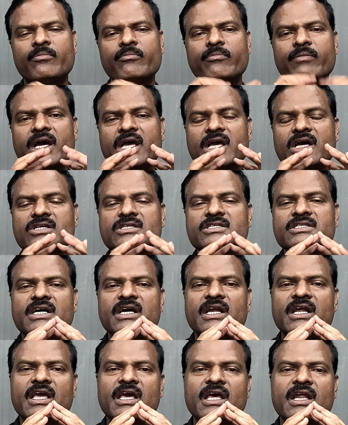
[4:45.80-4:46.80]

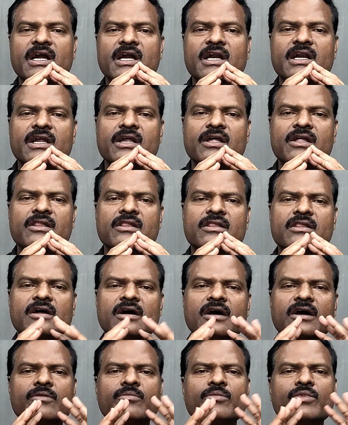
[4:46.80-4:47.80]
Biochar can address
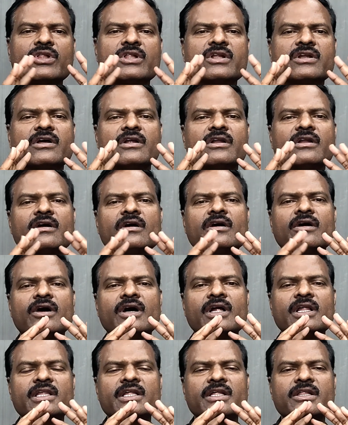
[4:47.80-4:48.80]
almost all,
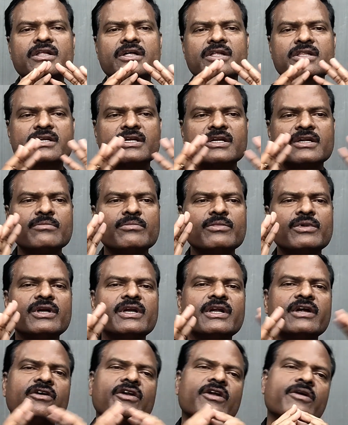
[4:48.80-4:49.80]
all the sustainable
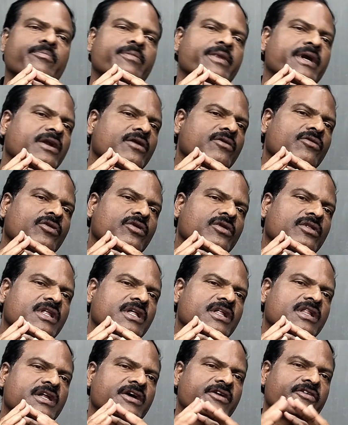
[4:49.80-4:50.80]
development goals,
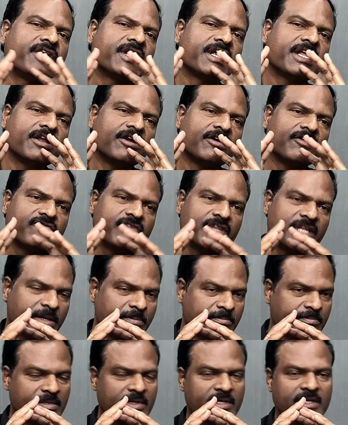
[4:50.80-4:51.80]
the 17 of
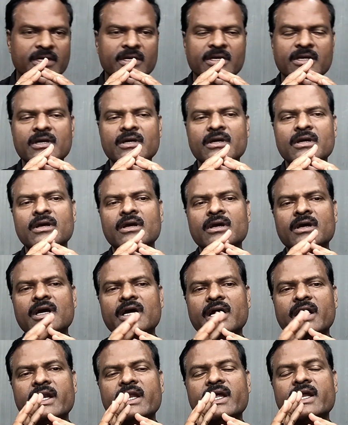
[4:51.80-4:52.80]
them,
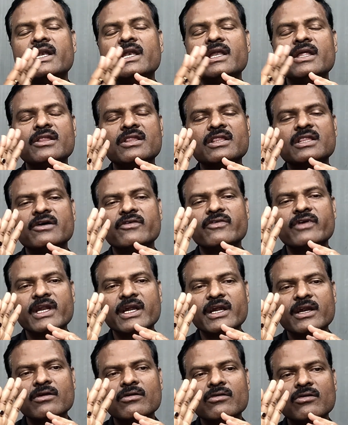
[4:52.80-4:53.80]
and at least
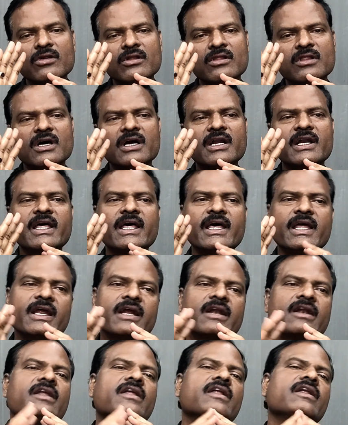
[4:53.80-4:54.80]
7-8 goals are
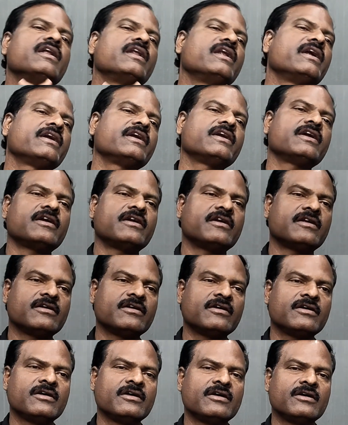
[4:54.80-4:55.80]
directly related
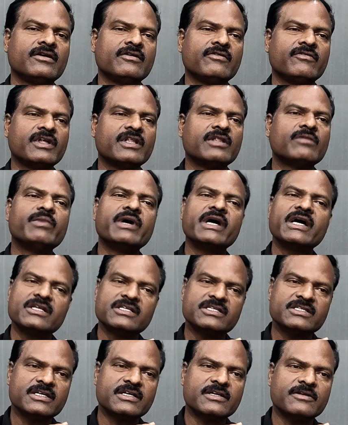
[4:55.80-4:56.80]
with
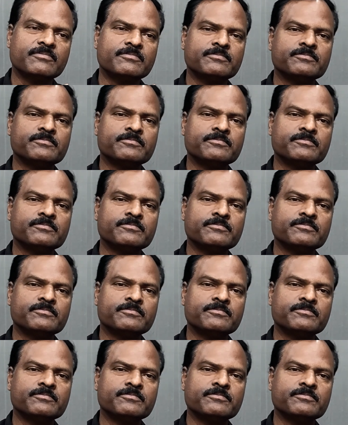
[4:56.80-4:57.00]
biochar.